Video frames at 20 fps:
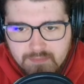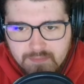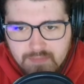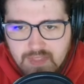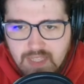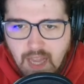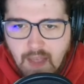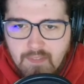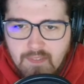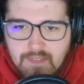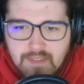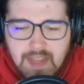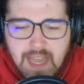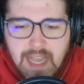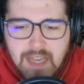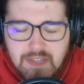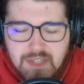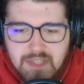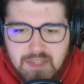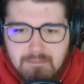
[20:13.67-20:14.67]
then to
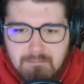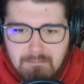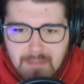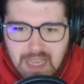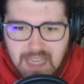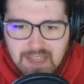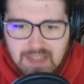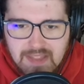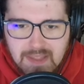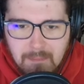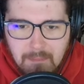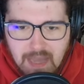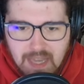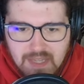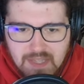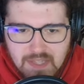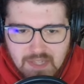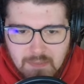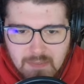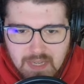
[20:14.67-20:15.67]
actually make the
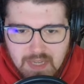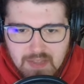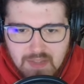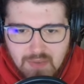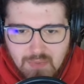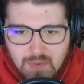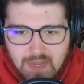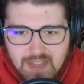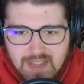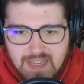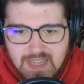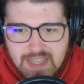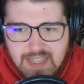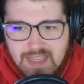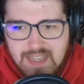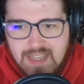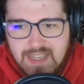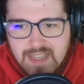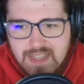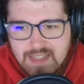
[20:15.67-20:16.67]
Mastermind the way that
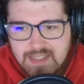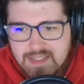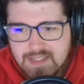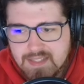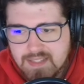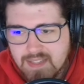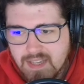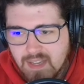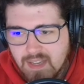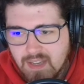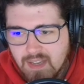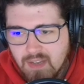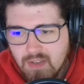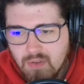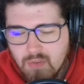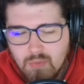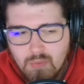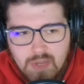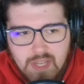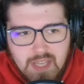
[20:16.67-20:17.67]
he is,
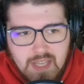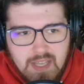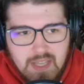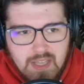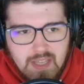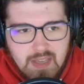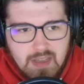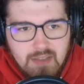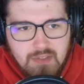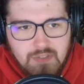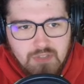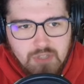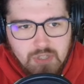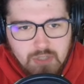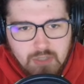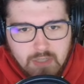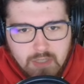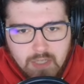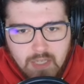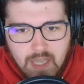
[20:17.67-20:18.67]
we
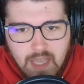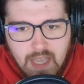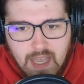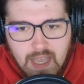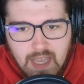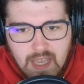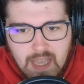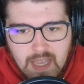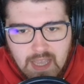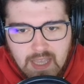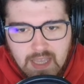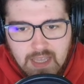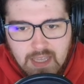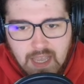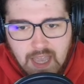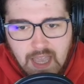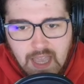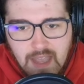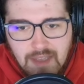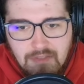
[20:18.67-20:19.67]
took a
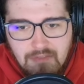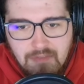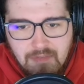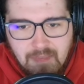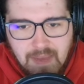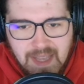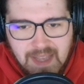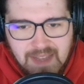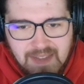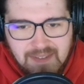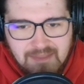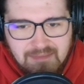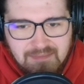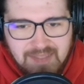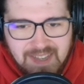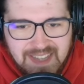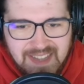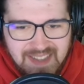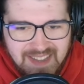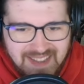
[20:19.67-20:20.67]
caveman
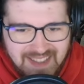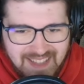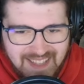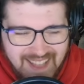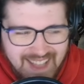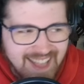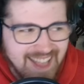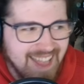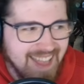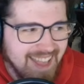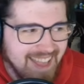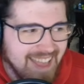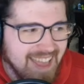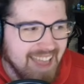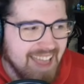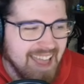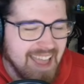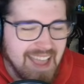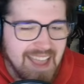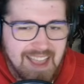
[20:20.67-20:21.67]

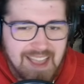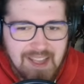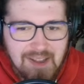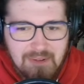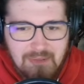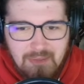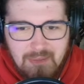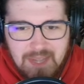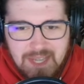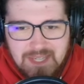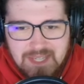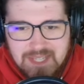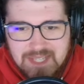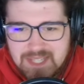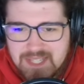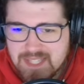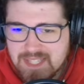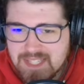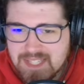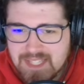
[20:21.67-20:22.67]
and we
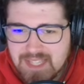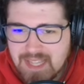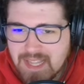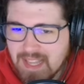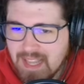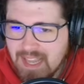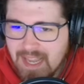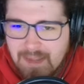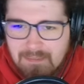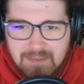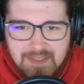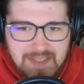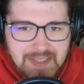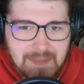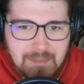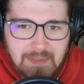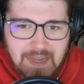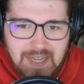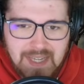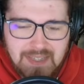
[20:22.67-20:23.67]
just slapped
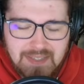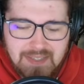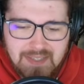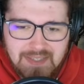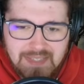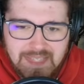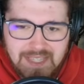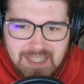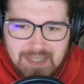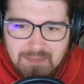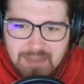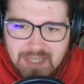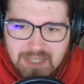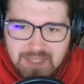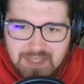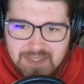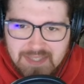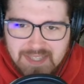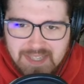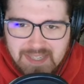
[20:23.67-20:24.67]
the model and
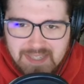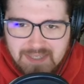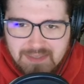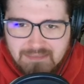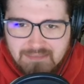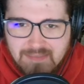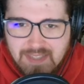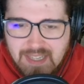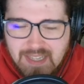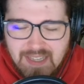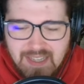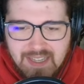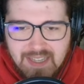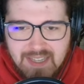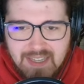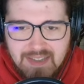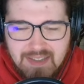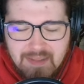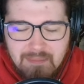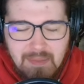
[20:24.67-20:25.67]
animations on him.
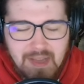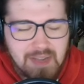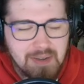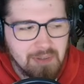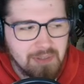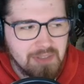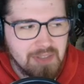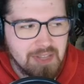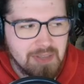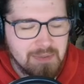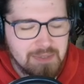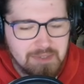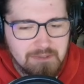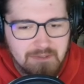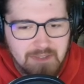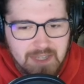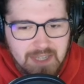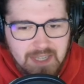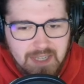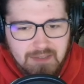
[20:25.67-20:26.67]
And the model thing was
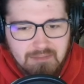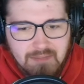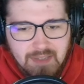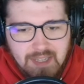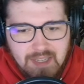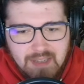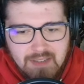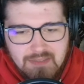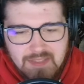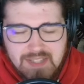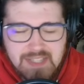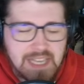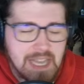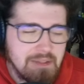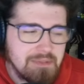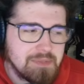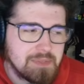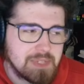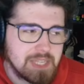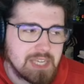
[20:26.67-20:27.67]
fine. The
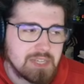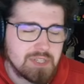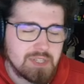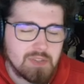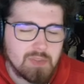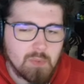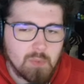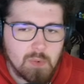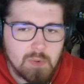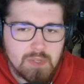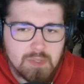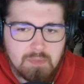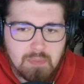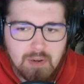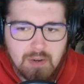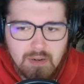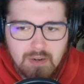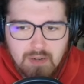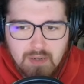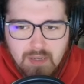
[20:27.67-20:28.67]
sounds was actually the worst
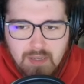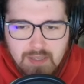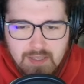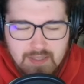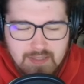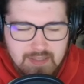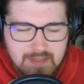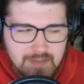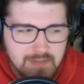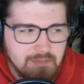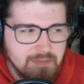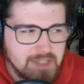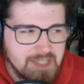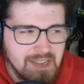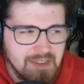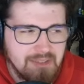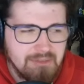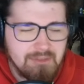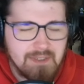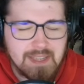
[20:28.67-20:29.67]
part.
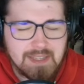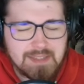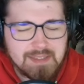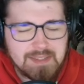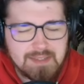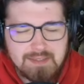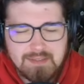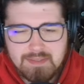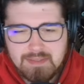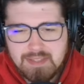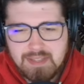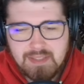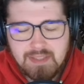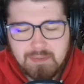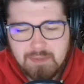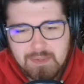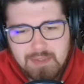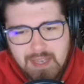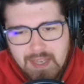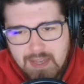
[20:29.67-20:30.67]
Sound effects,
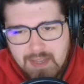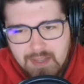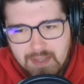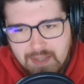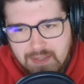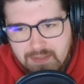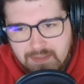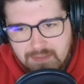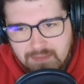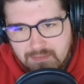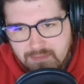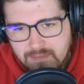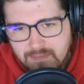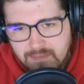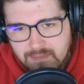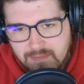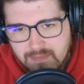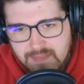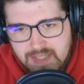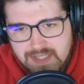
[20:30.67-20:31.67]
dealing with that in
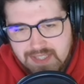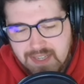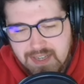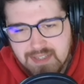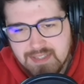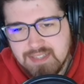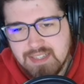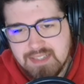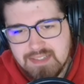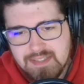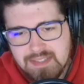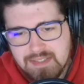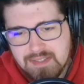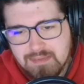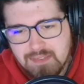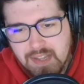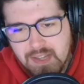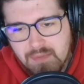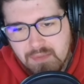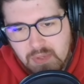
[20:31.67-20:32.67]
this context is
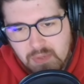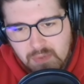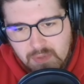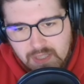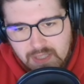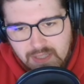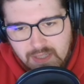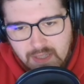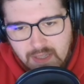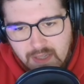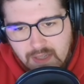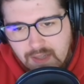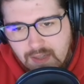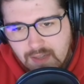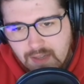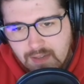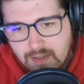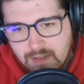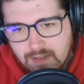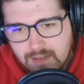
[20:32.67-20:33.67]
kind of annoying.
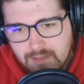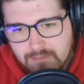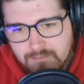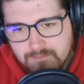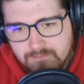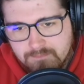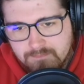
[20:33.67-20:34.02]
But